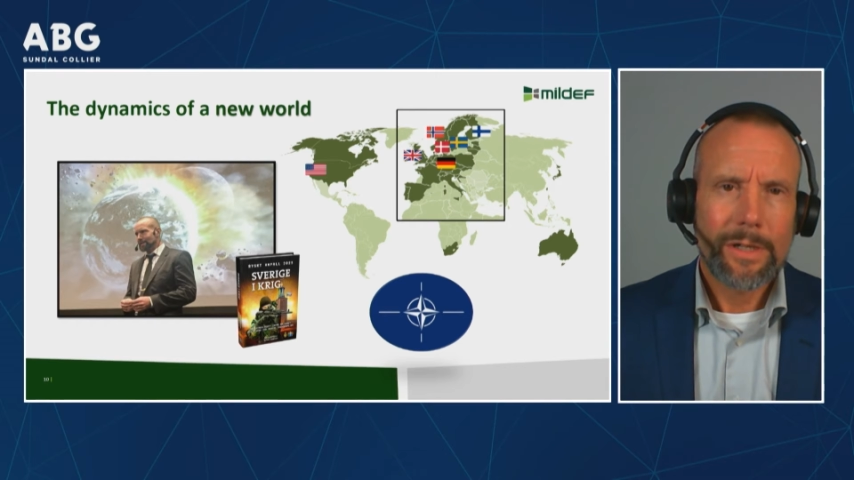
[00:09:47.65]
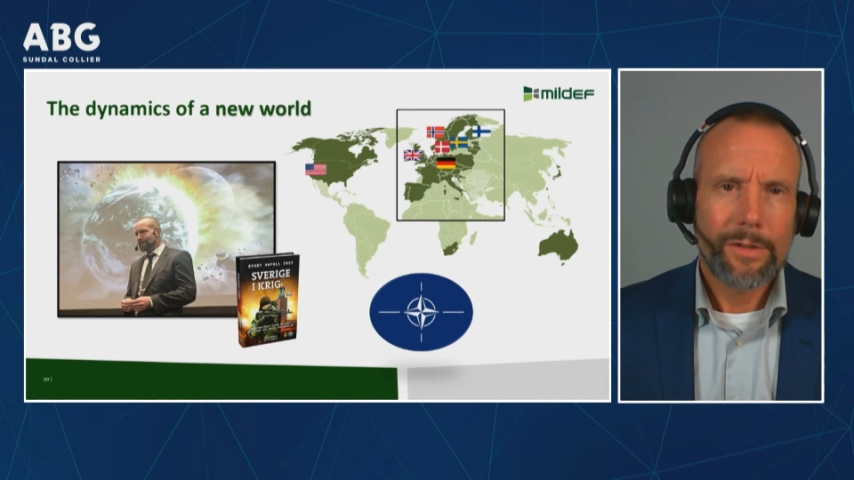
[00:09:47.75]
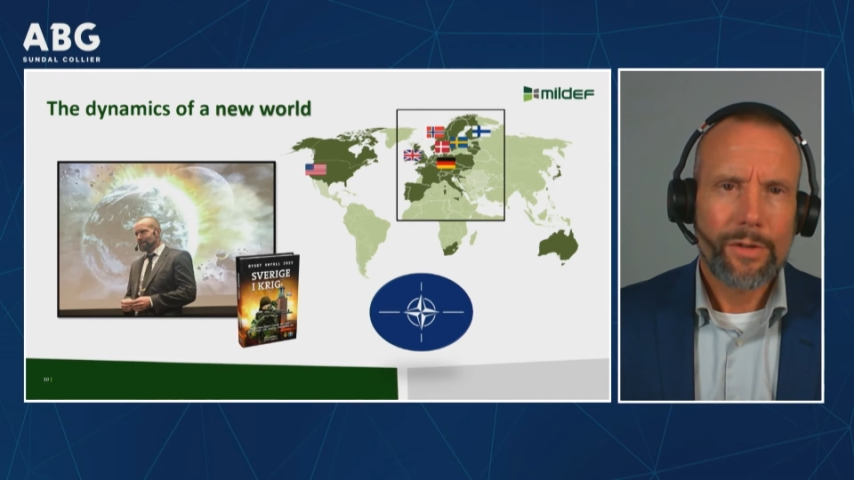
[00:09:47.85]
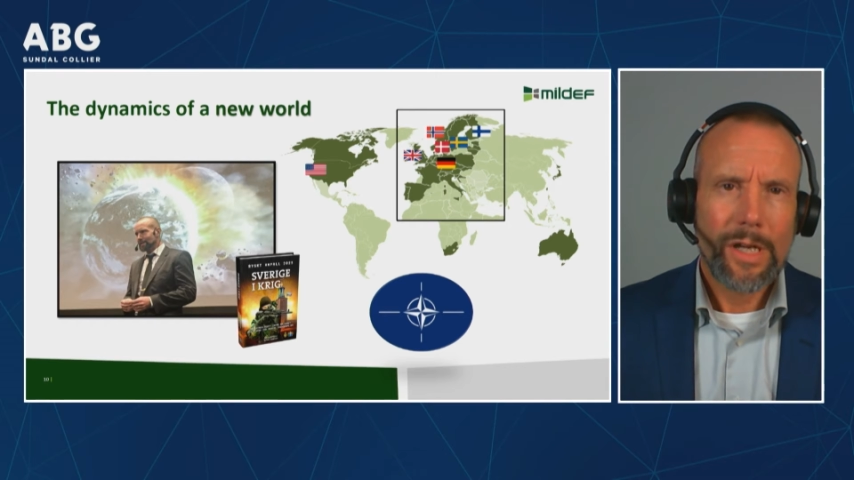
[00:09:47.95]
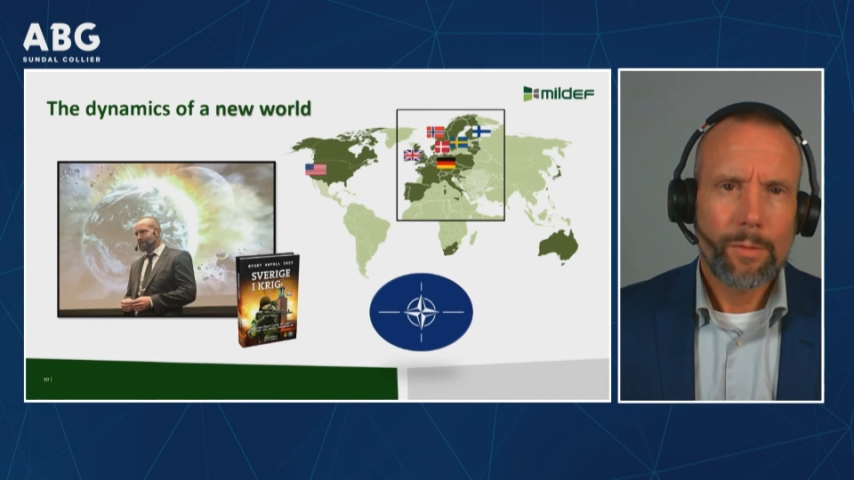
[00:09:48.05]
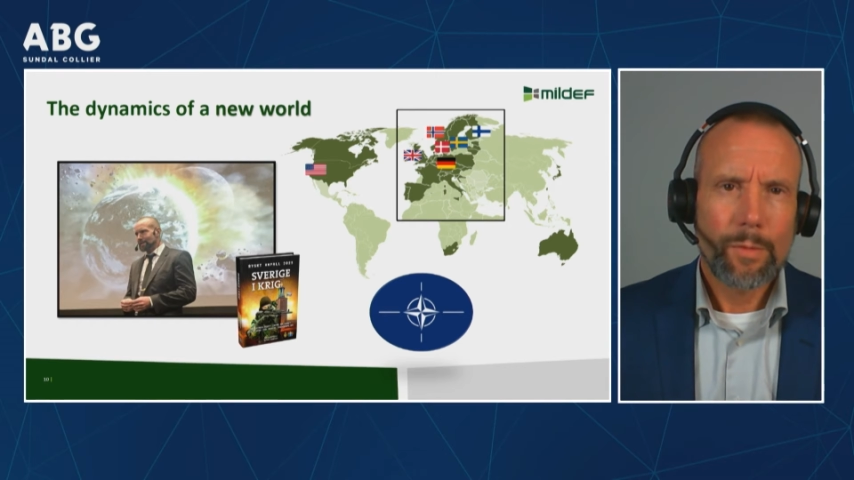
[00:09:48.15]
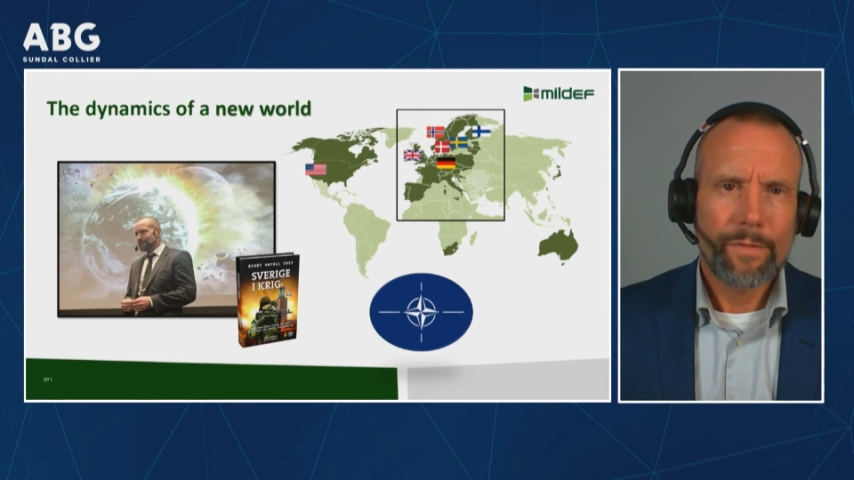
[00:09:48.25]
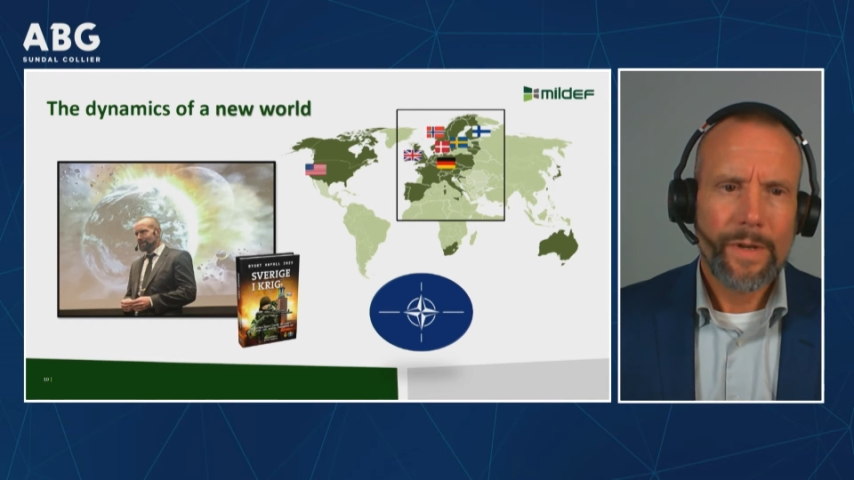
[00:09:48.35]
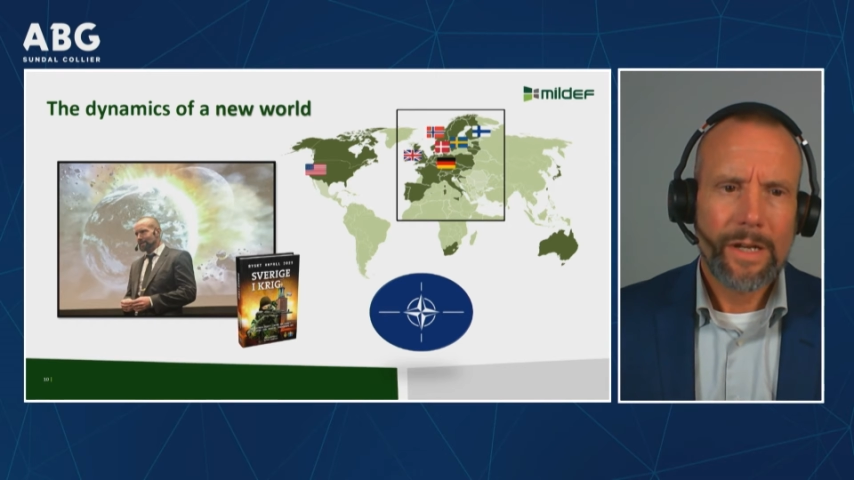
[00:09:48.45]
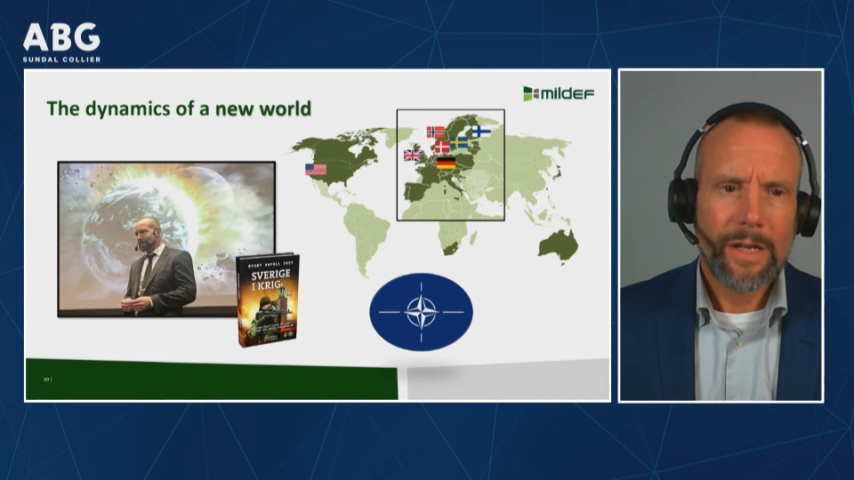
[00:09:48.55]
together with
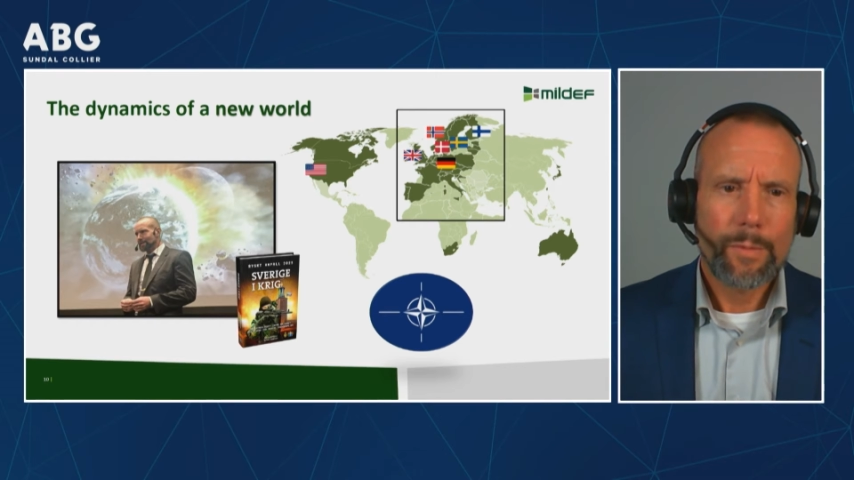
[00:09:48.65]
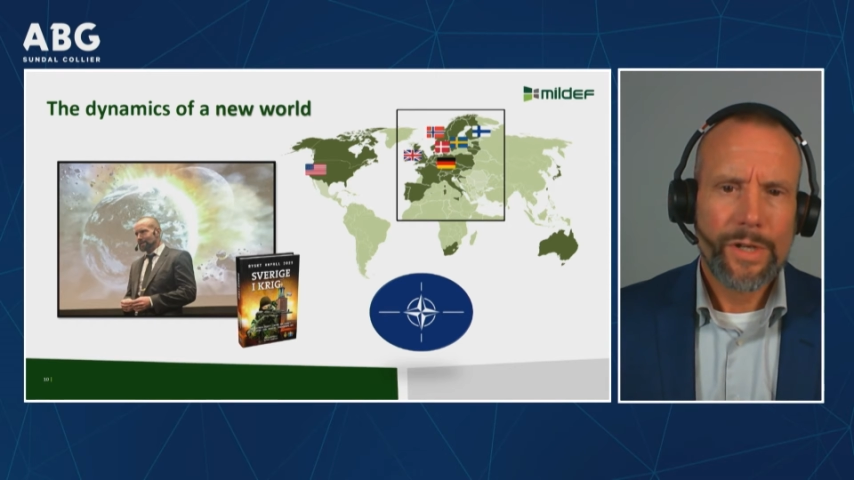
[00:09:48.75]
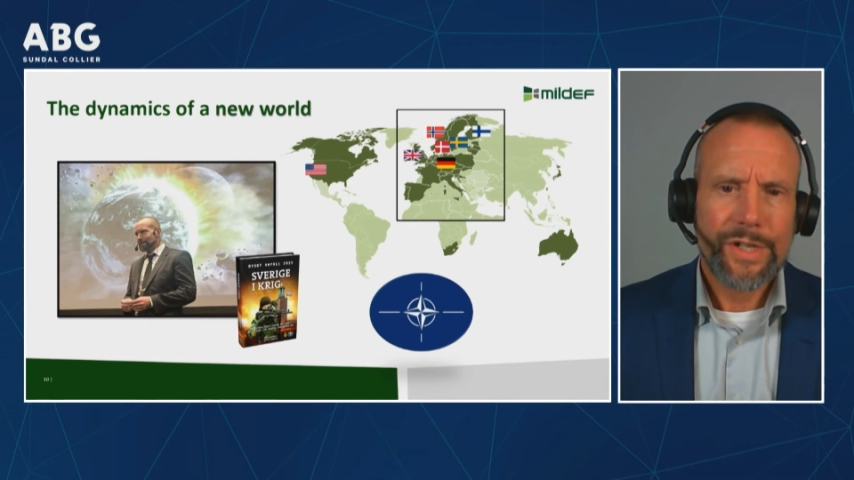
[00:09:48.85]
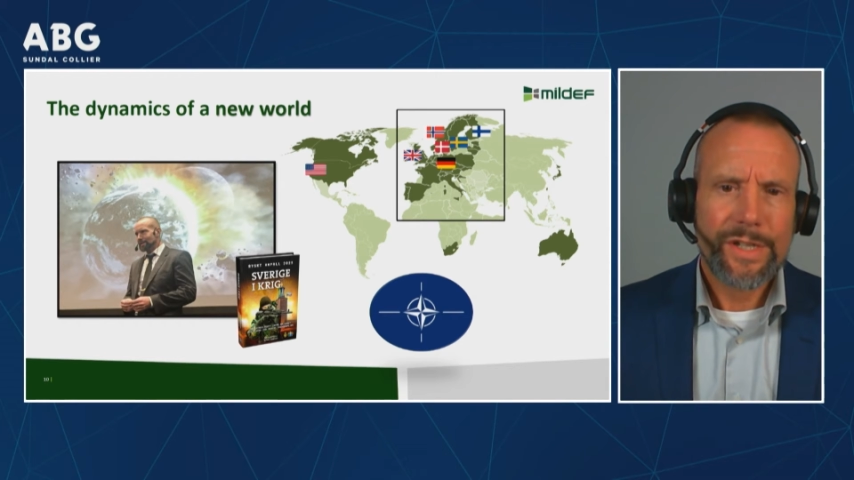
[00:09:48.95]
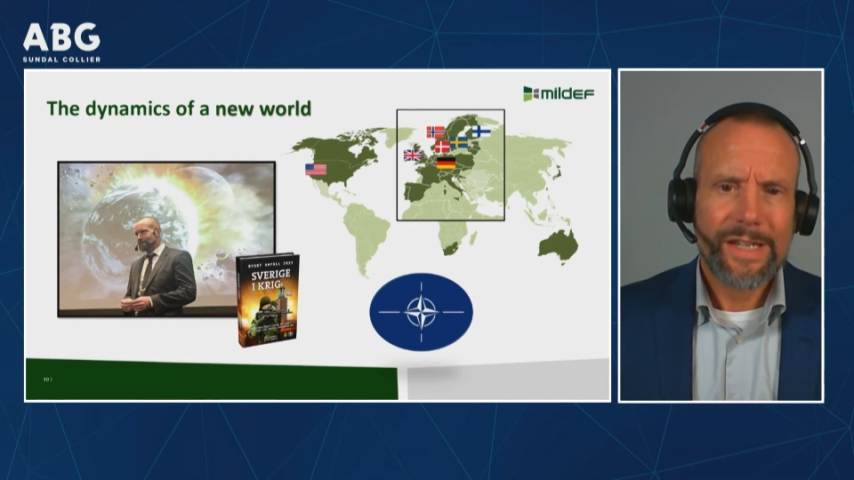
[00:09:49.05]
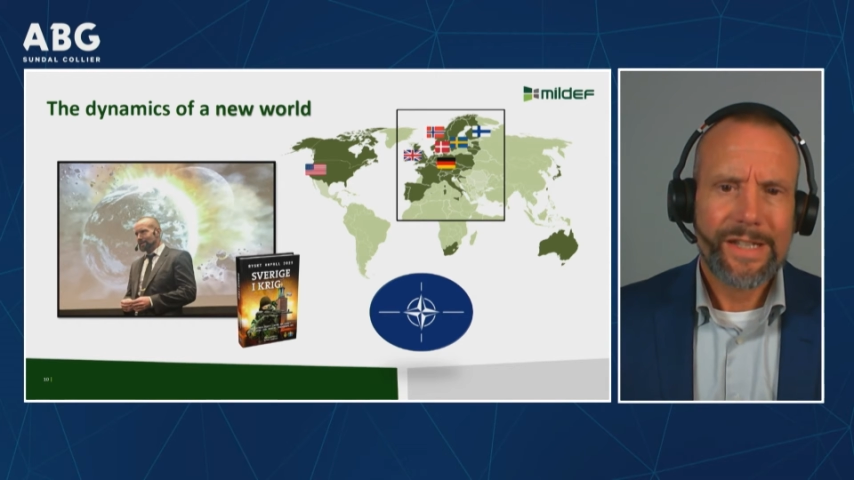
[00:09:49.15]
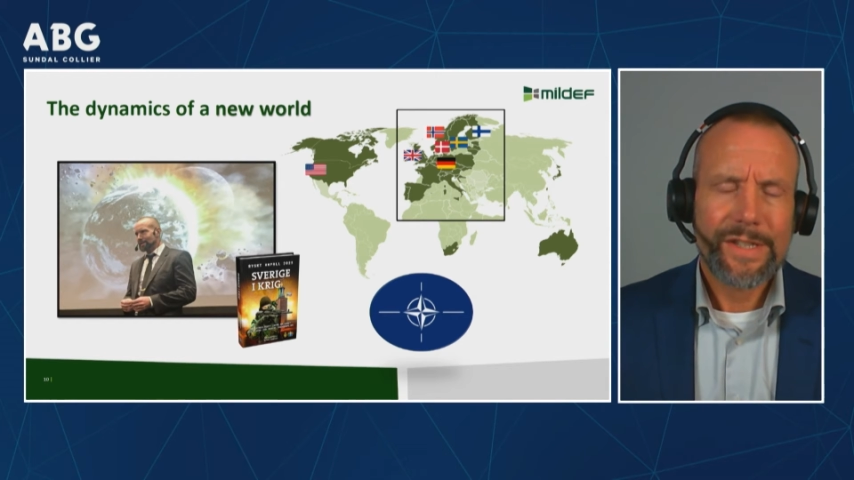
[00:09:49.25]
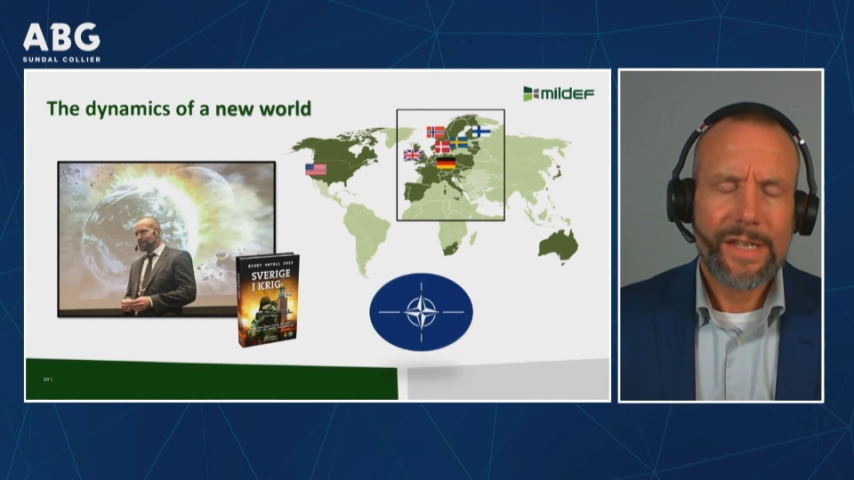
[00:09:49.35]
Finland, which is